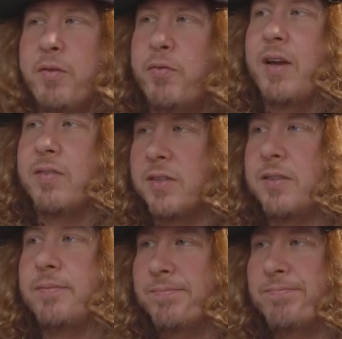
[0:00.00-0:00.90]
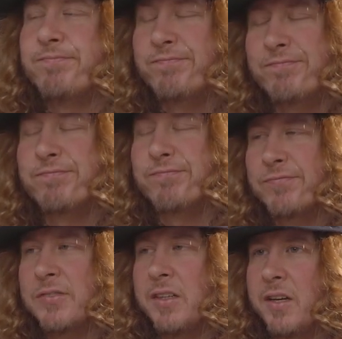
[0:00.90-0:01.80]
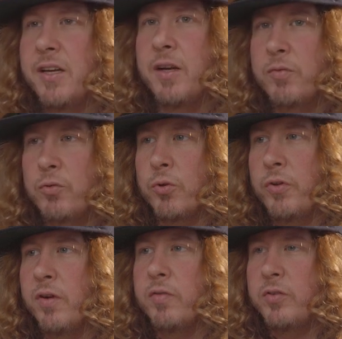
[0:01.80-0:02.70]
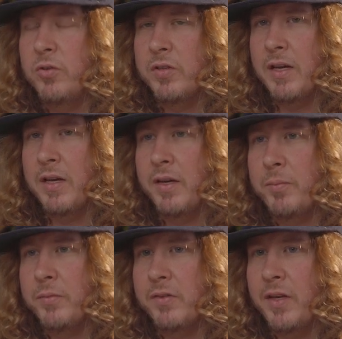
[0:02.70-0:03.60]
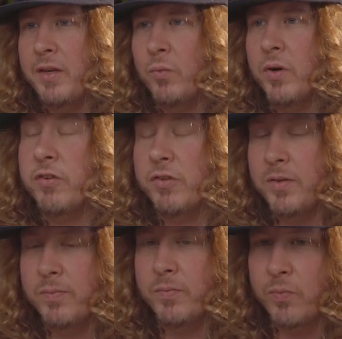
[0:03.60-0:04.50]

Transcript: favorite. And I've toured there a few times, and we're actually